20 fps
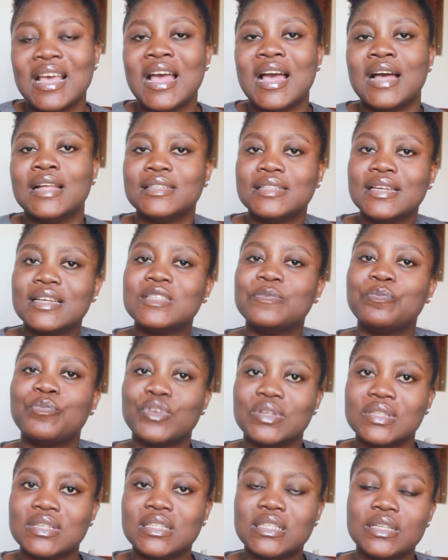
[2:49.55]
and test
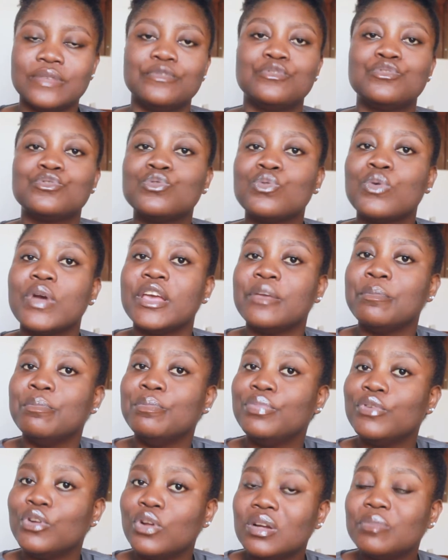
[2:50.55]
positive to a
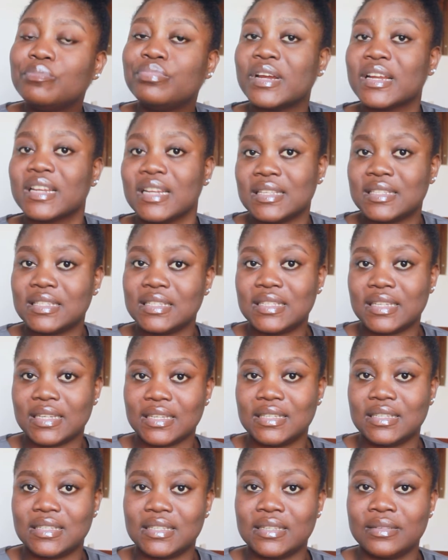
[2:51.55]
blood pregnancy
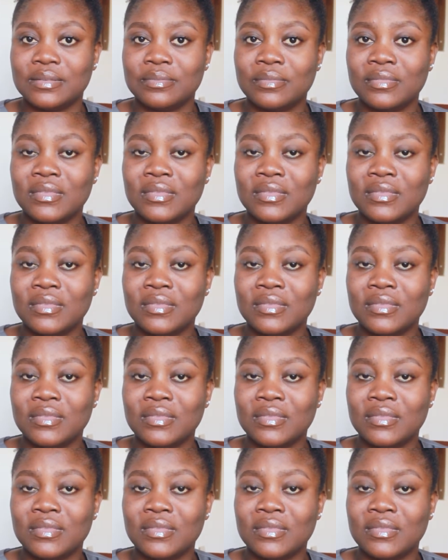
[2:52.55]
test.